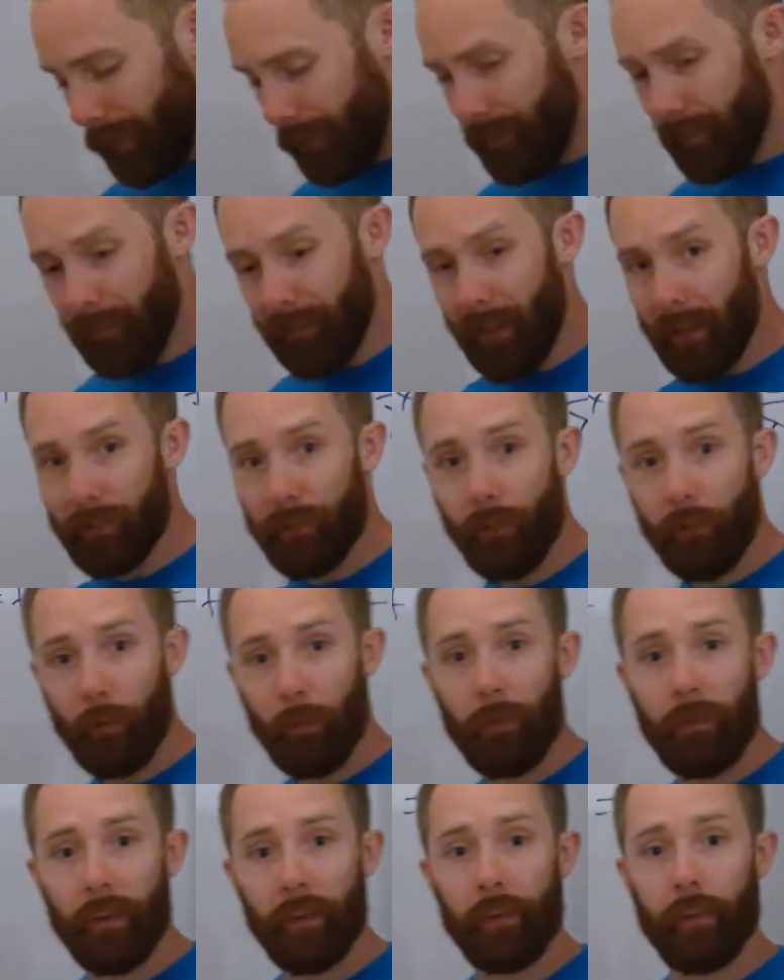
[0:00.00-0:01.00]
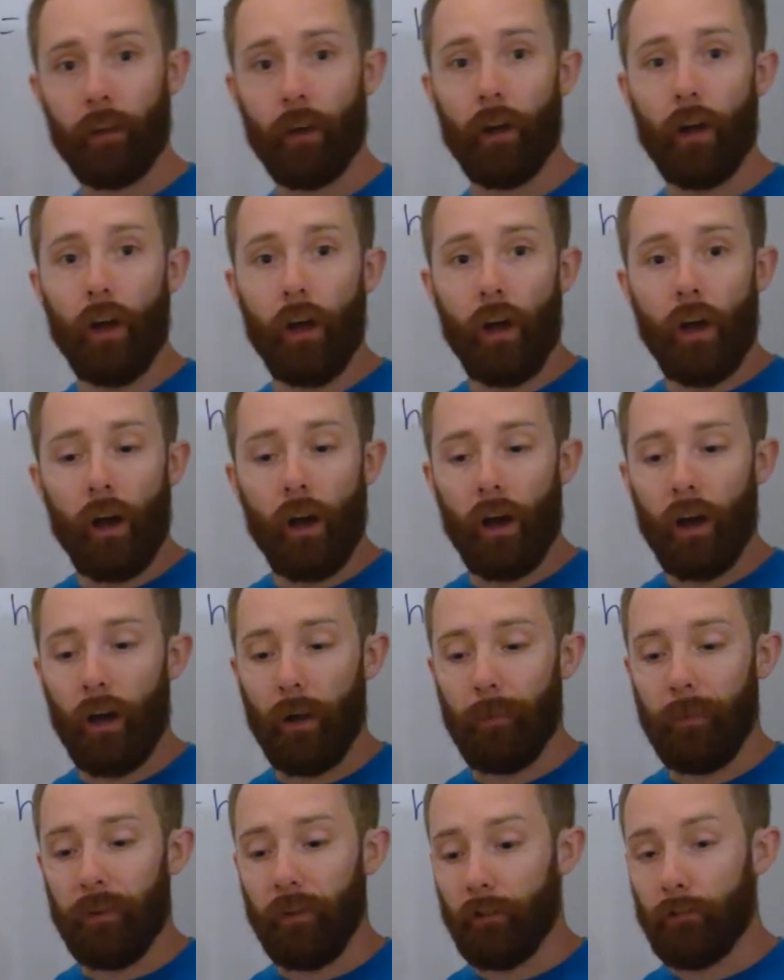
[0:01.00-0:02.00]
This is actually something that
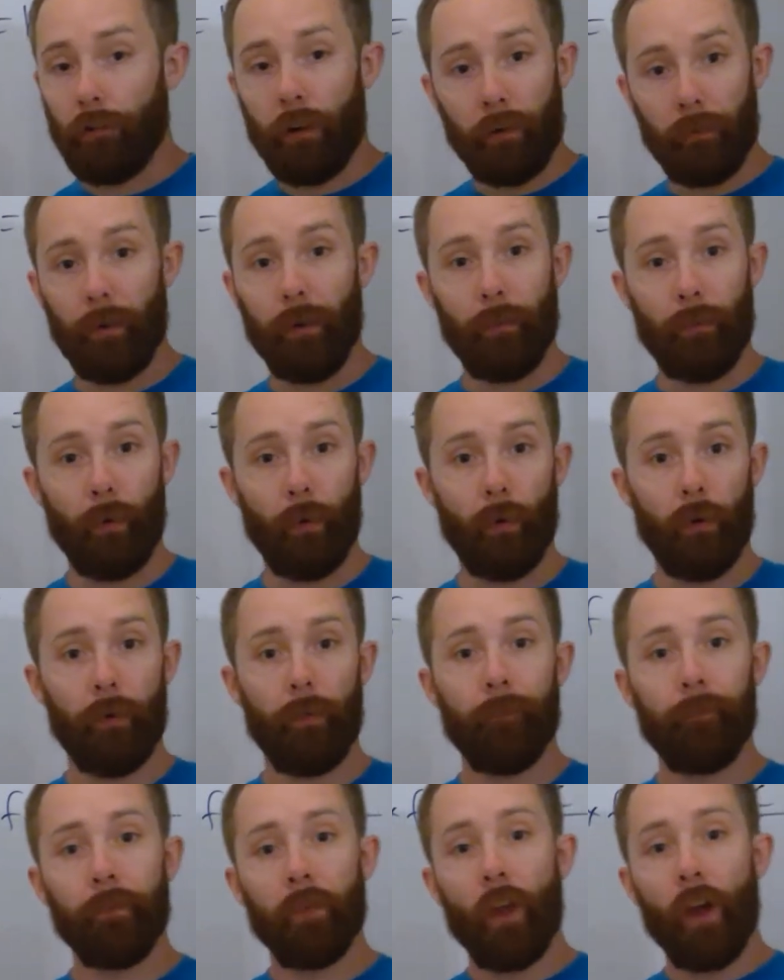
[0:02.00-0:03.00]
is incredibly important.